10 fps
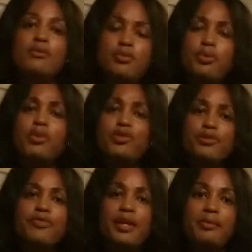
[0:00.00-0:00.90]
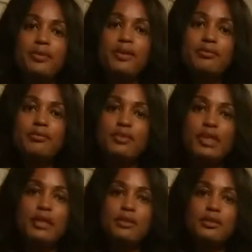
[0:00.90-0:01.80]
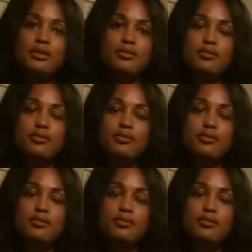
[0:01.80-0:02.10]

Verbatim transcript: spiritual family is?